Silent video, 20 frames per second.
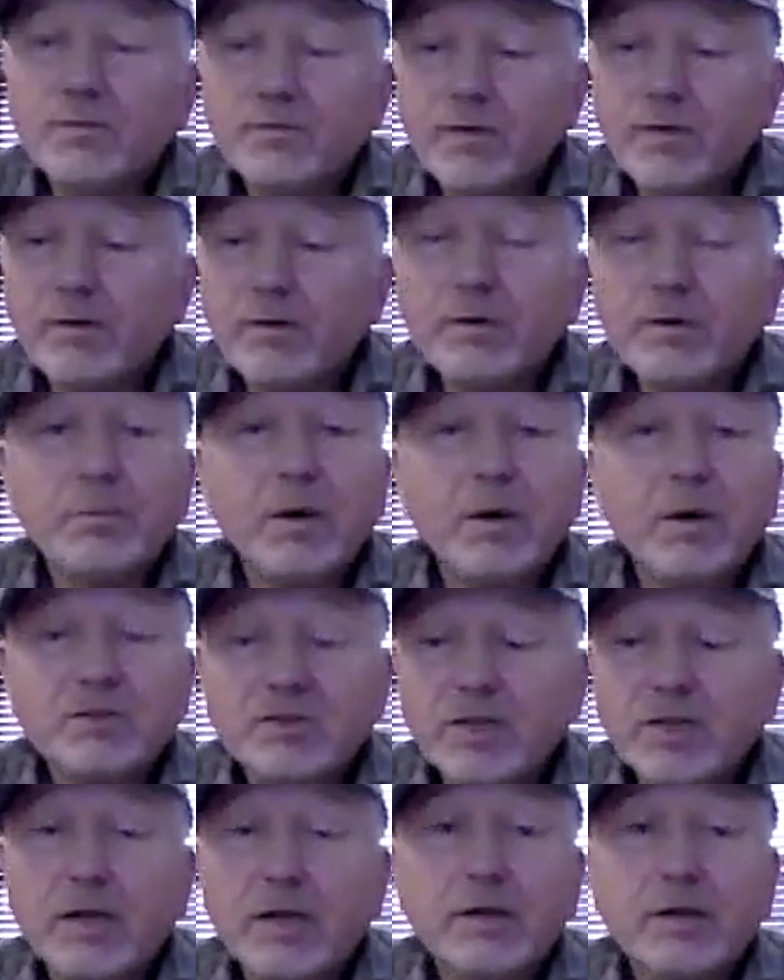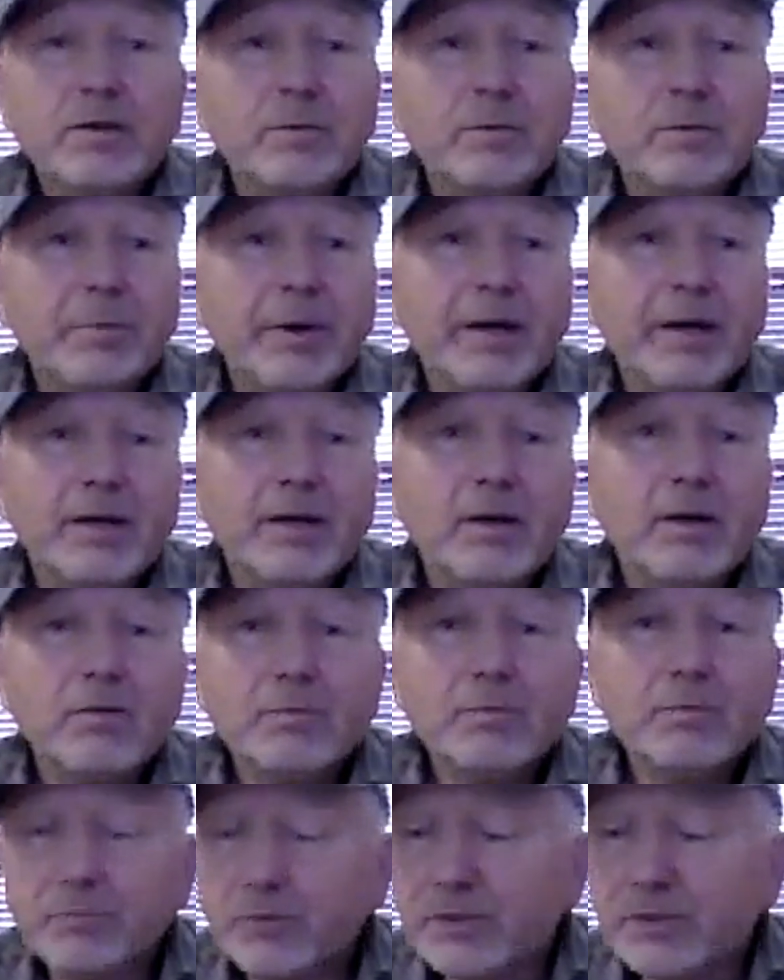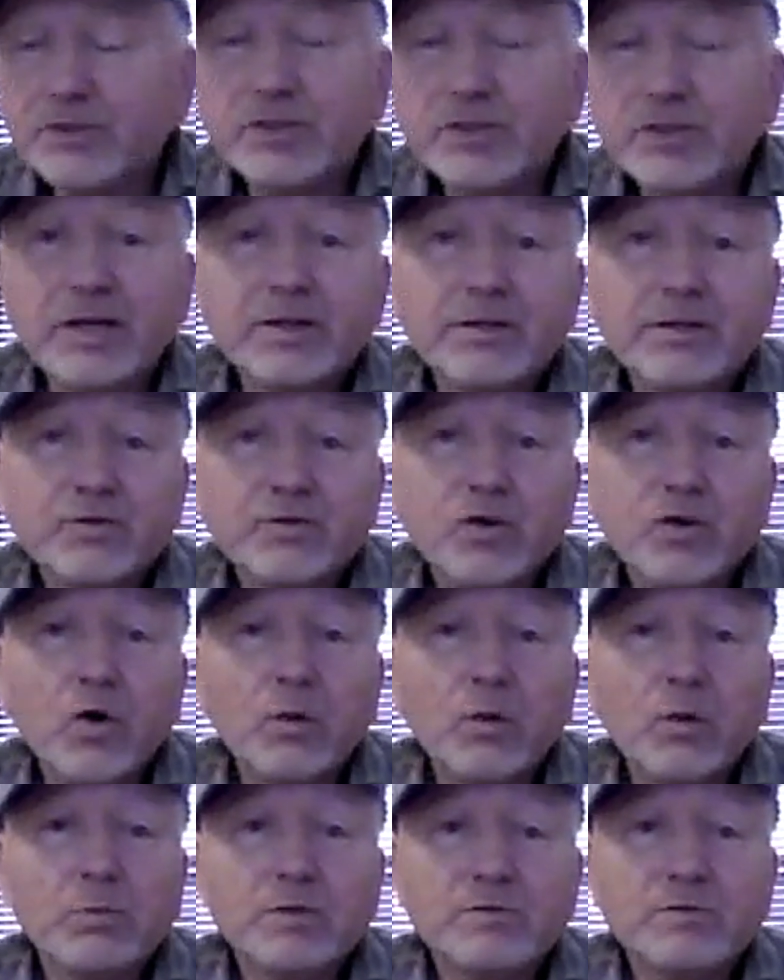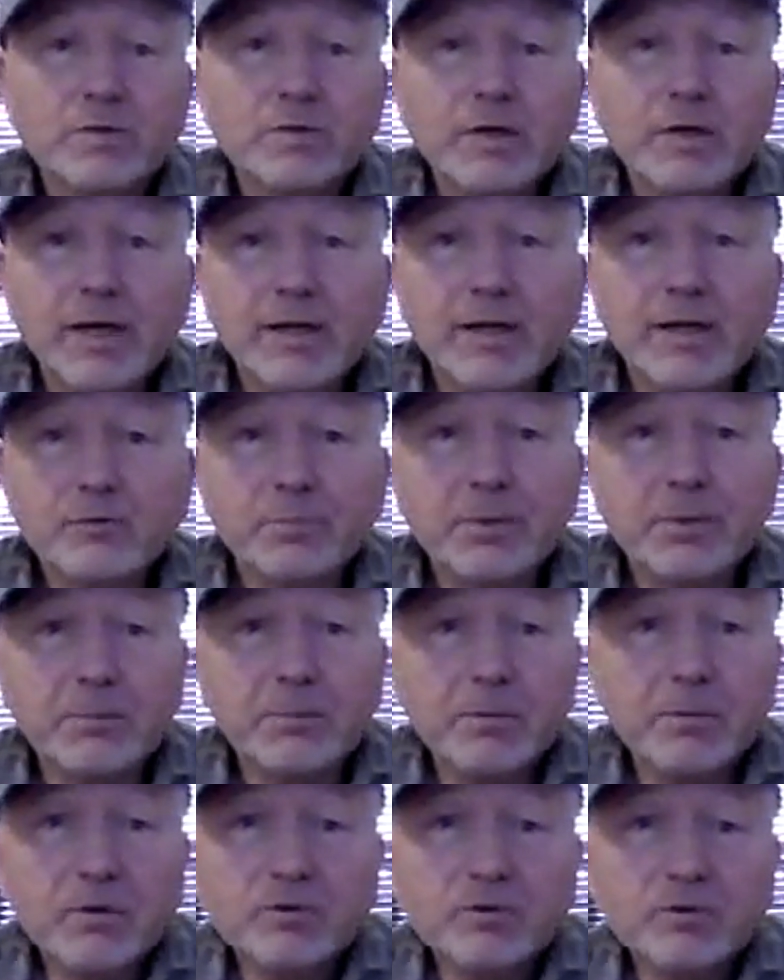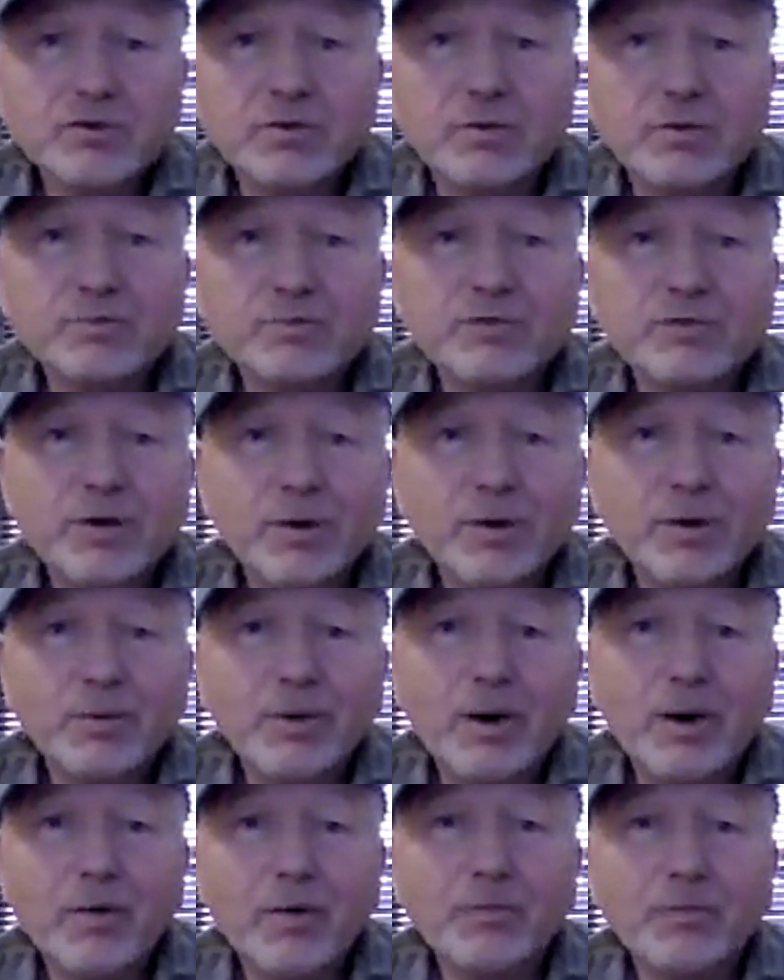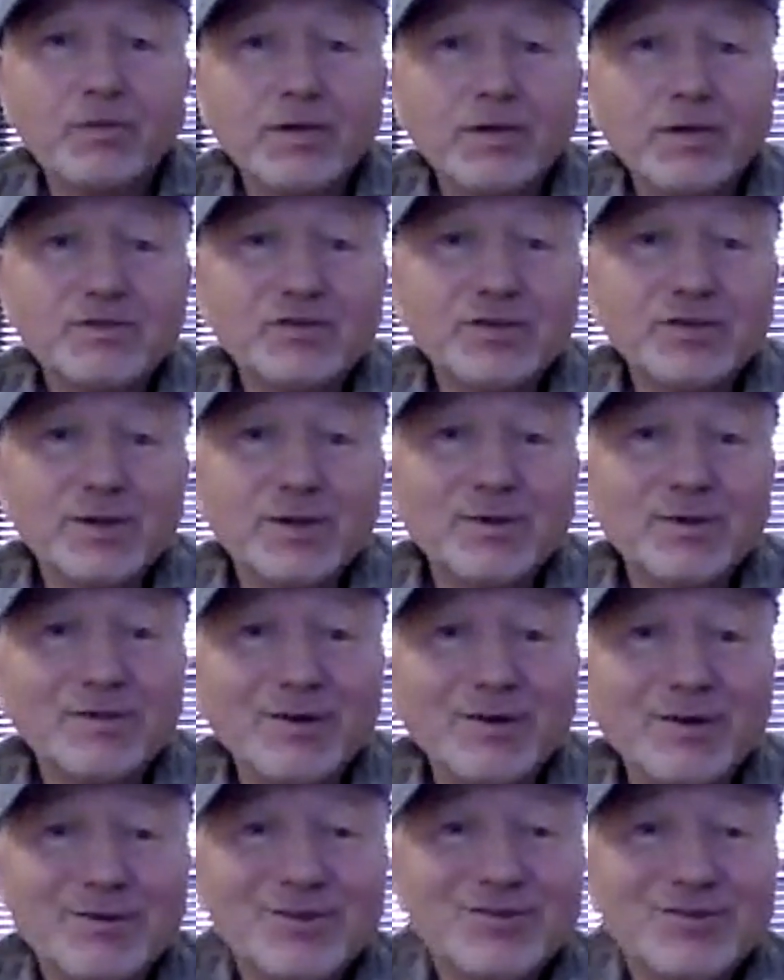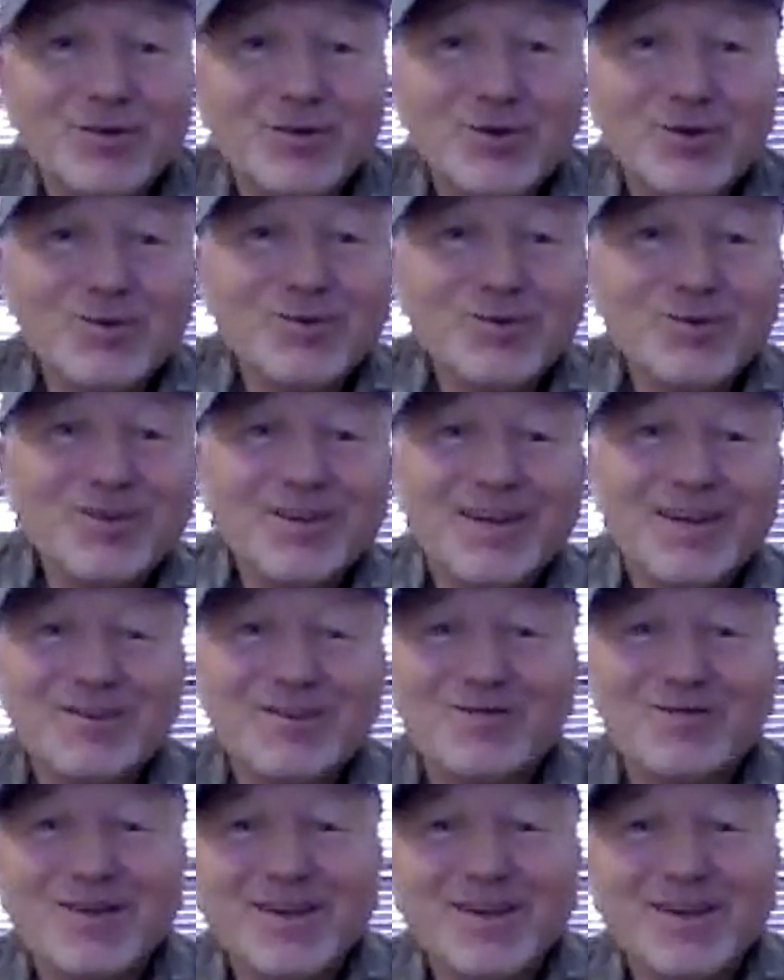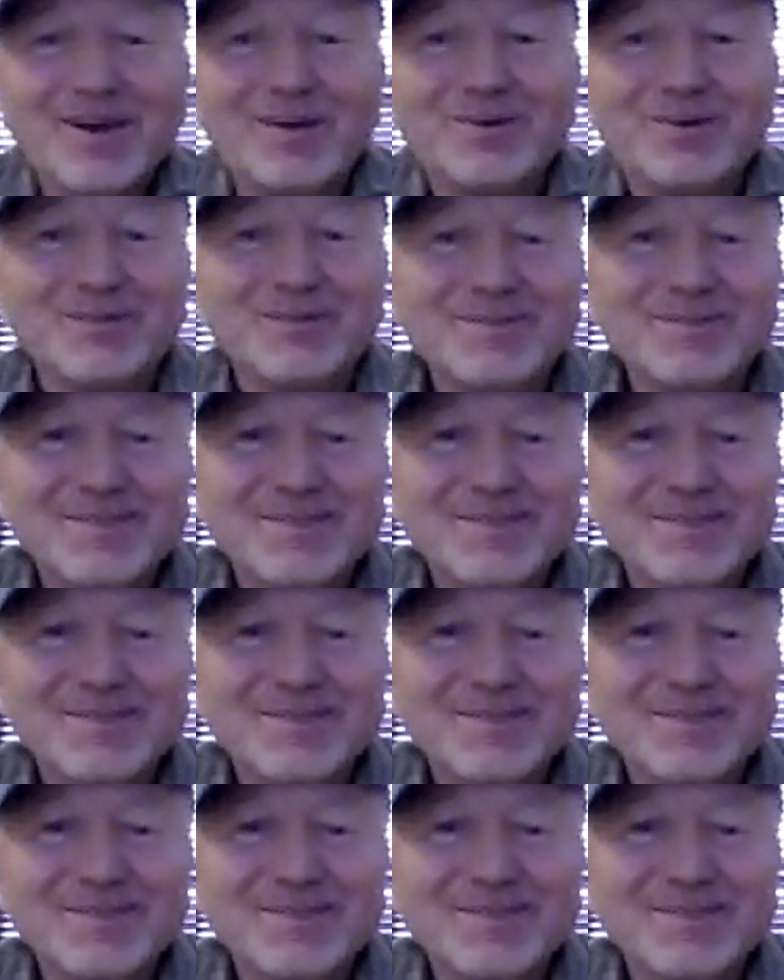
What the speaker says: you very much, Helen and Pete. I appreciate the time once again. It's been emotional, so hopefully see you very soon on the next video.